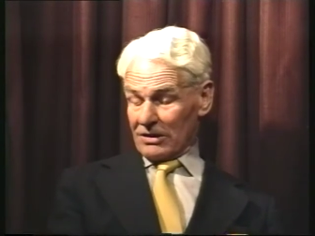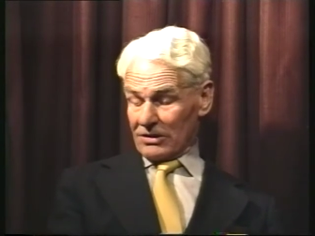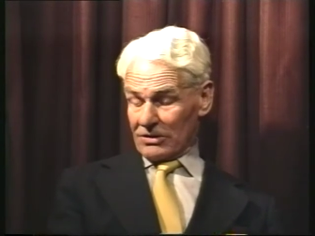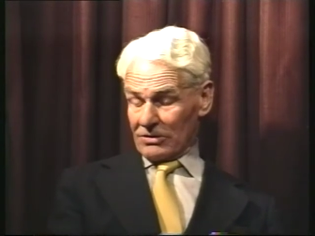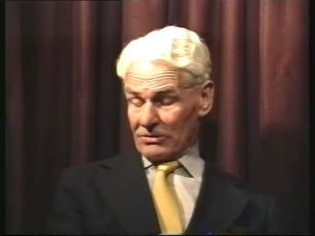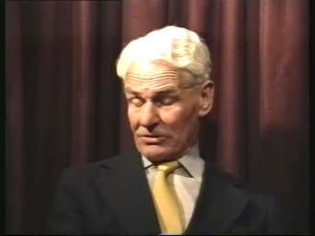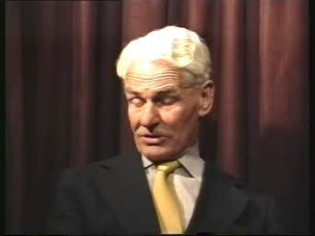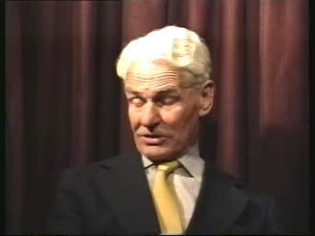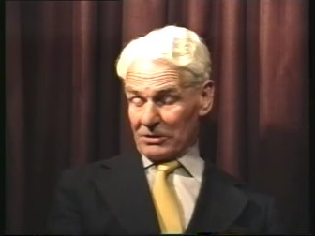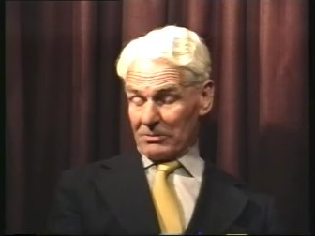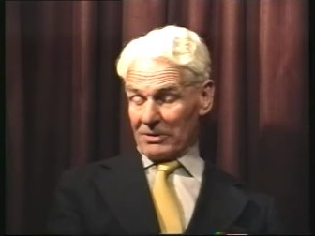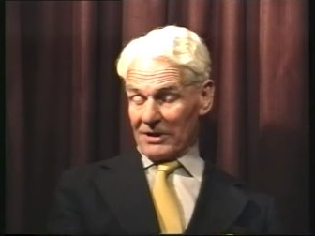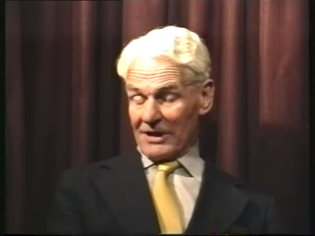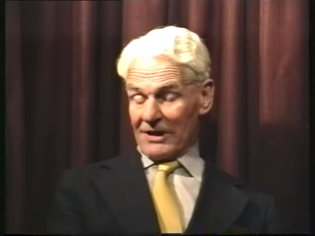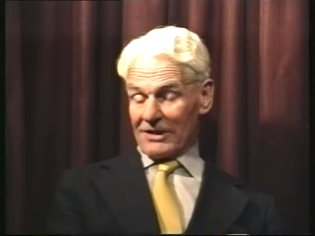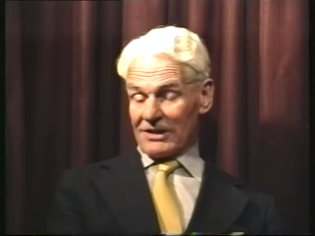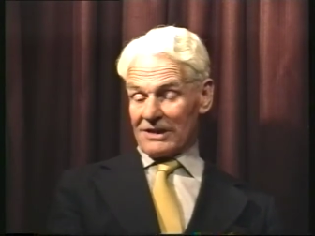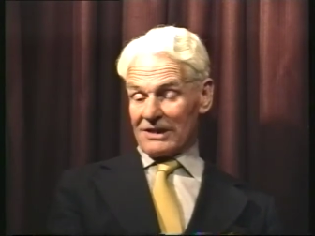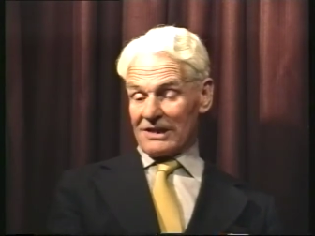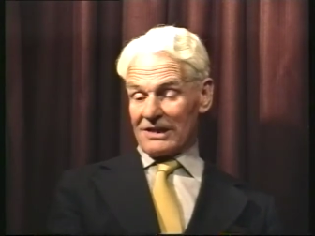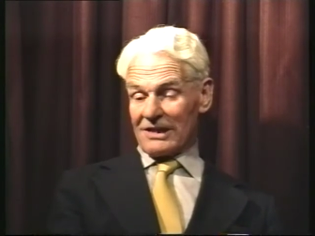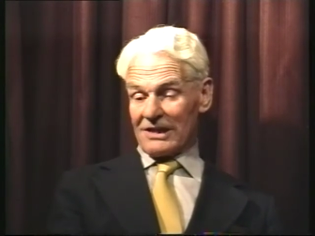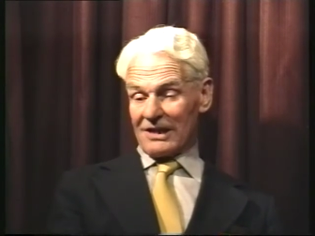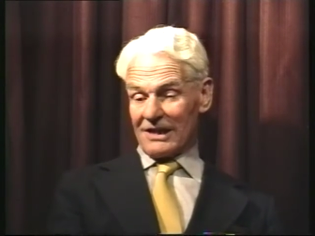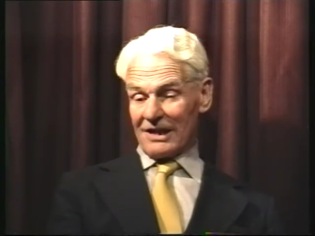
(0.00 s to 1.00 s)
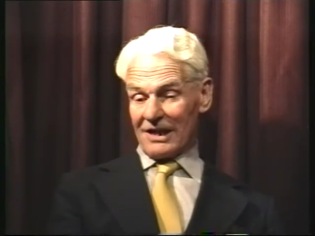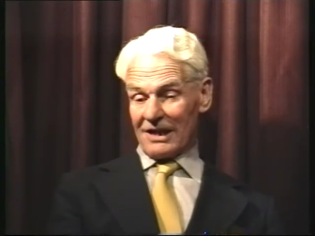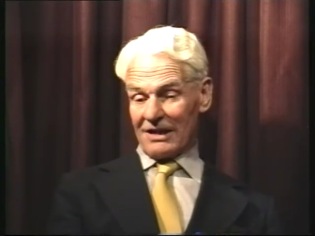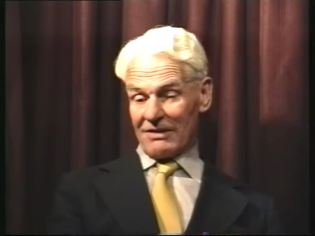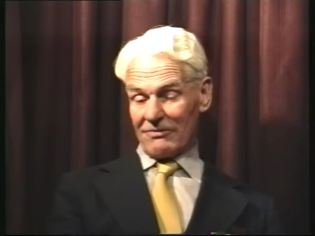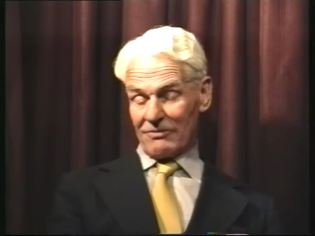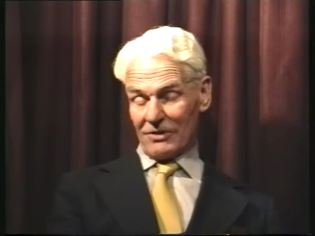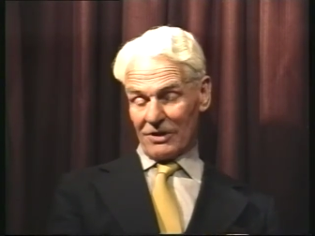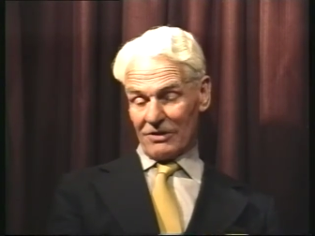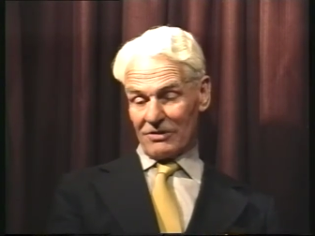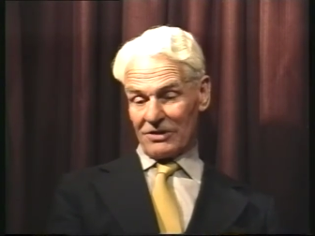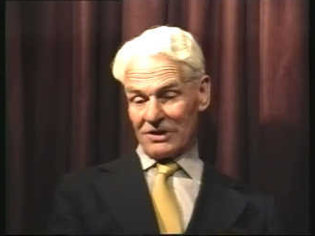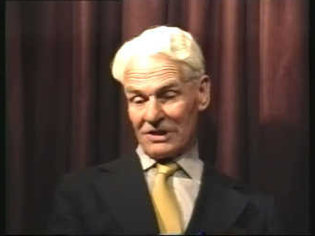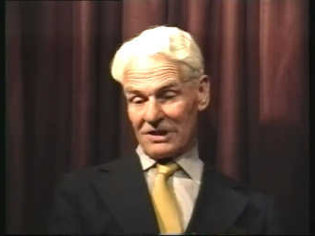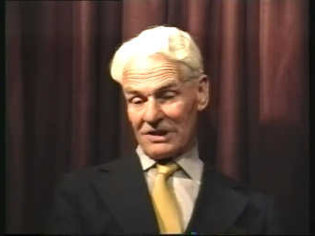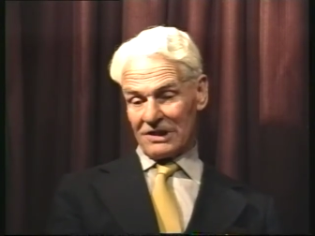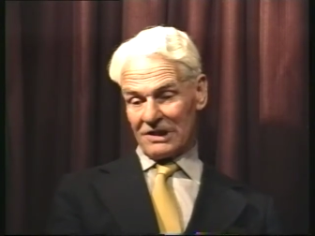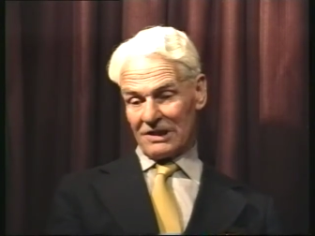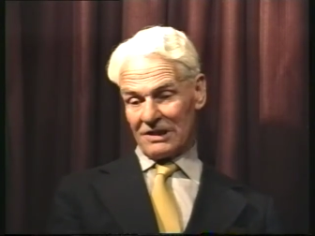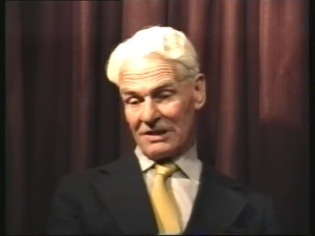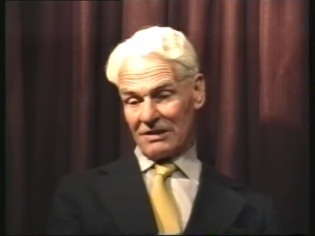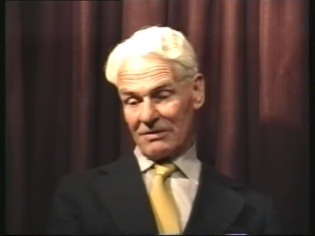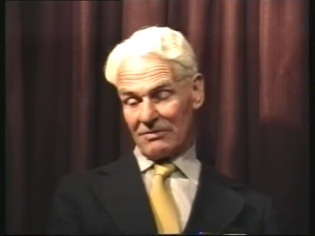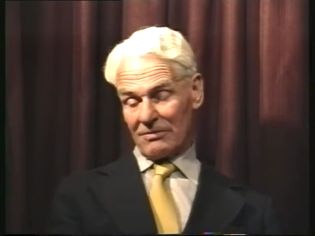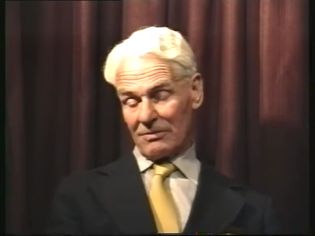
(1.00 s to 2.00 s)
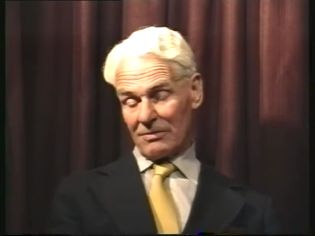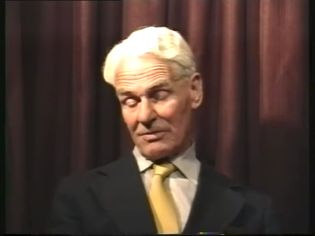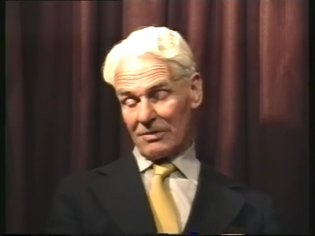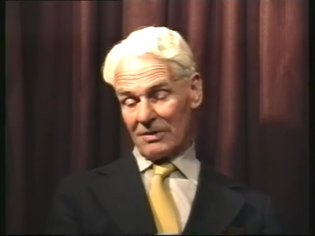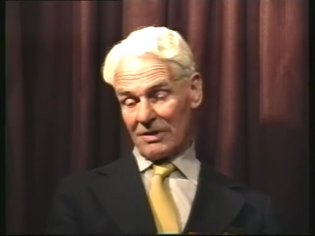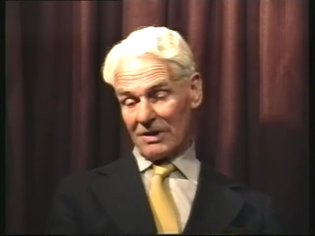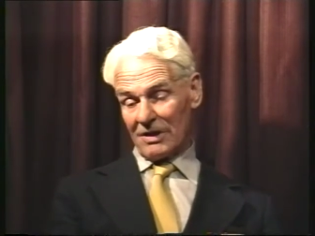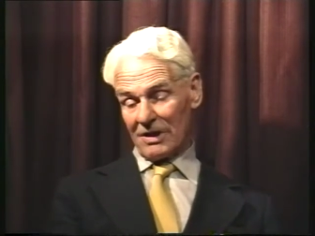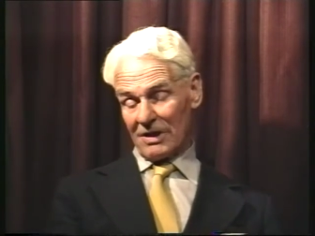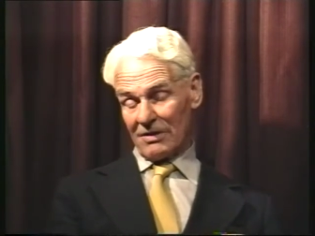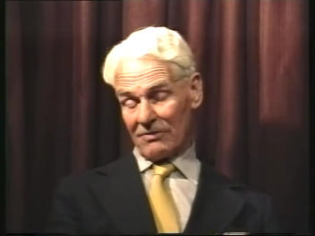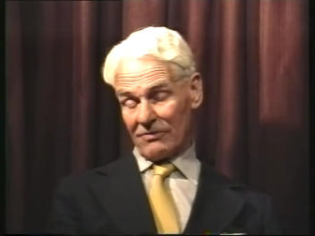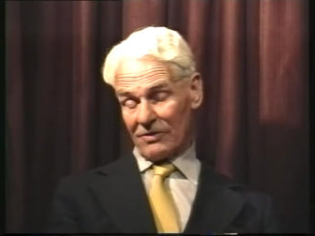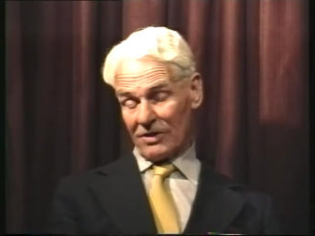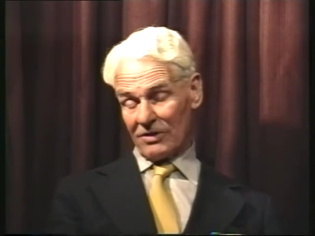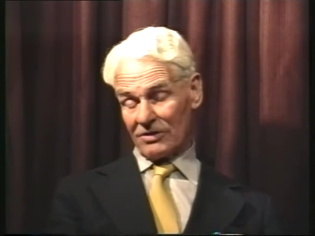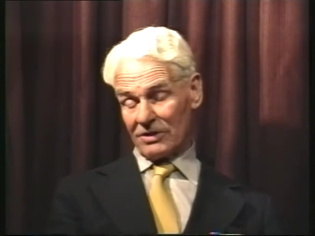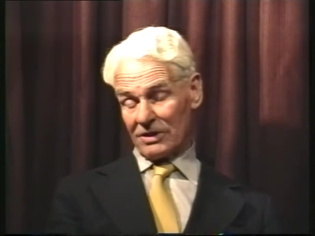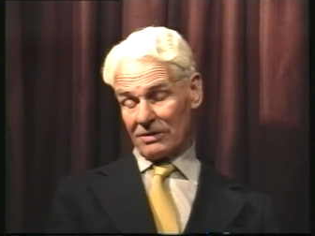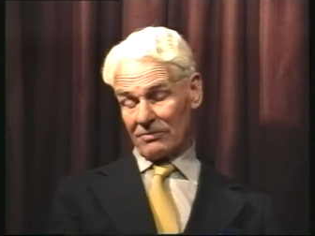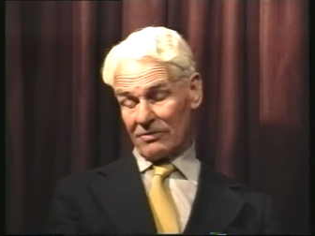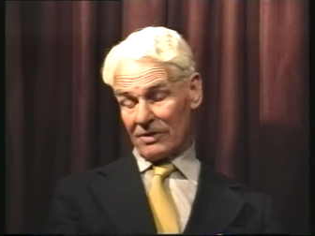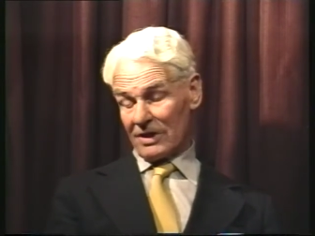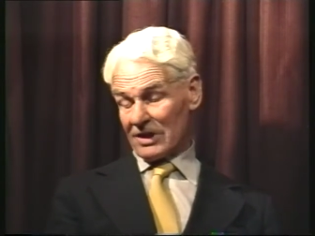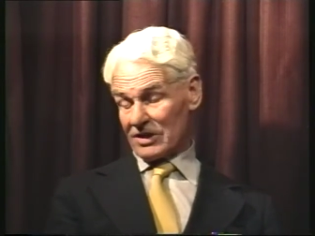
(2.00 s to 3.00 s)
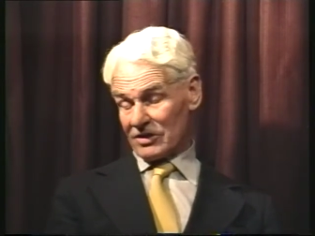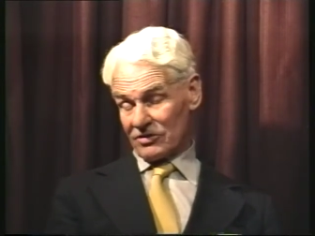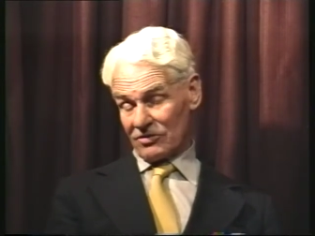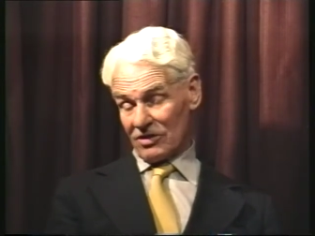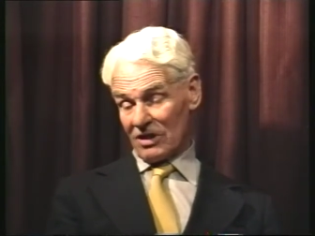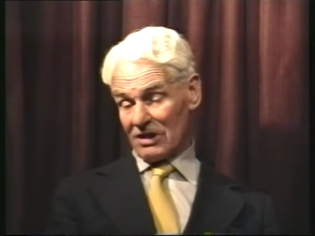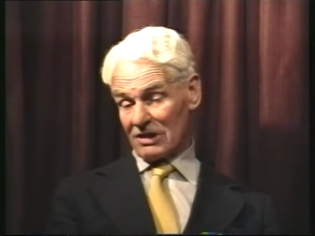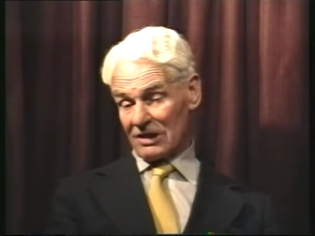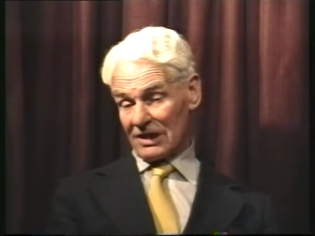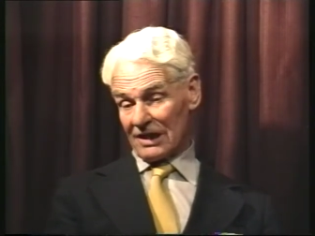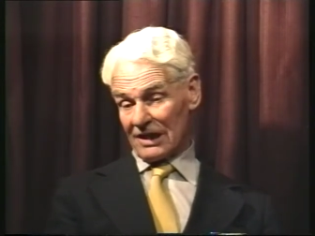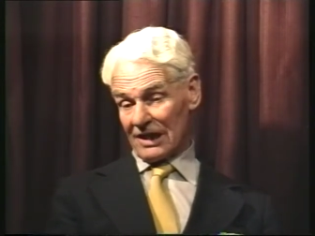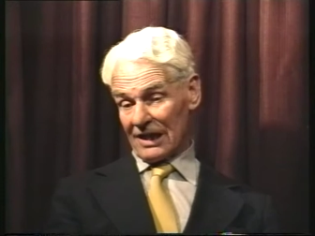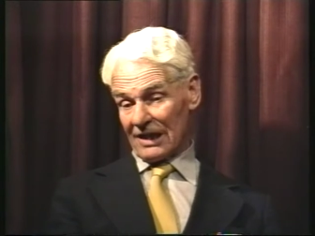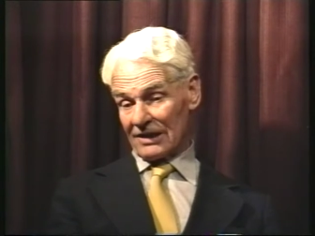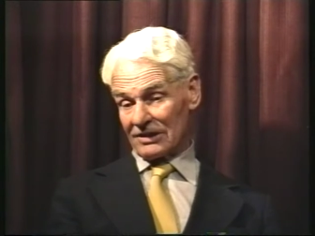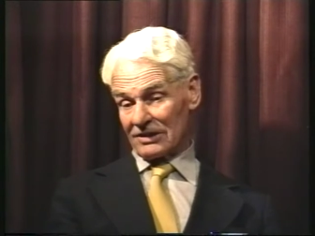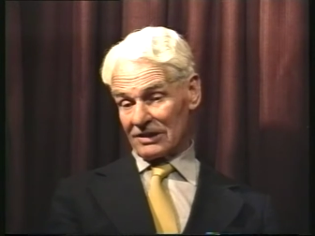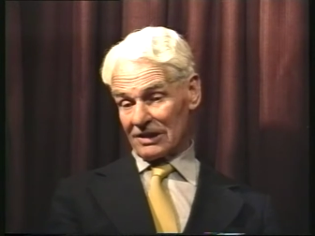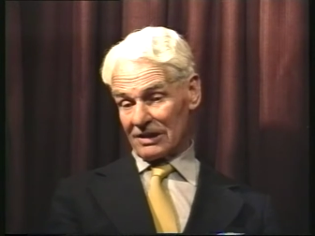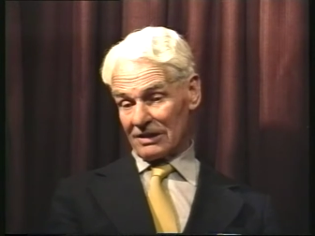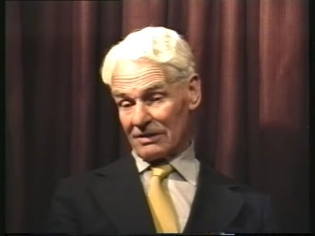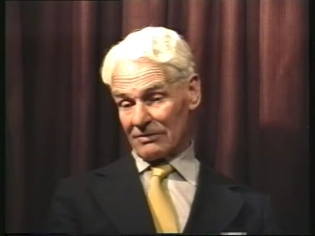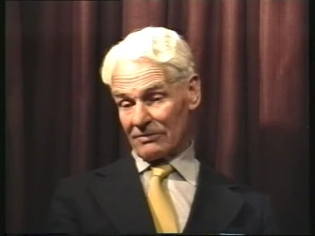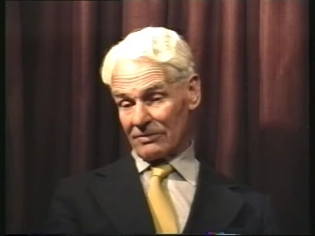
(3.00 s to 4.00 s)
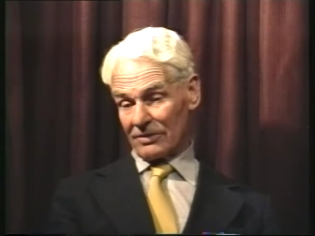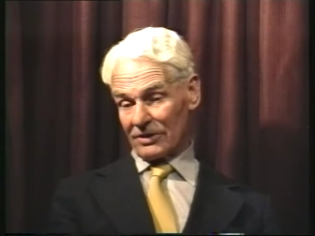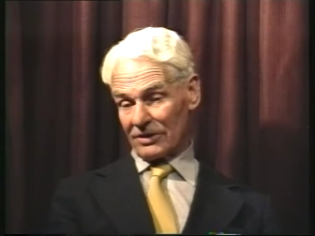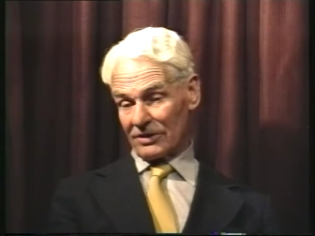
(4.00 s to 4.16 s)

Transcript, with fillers: talked about it and voted, and voted very strongly actually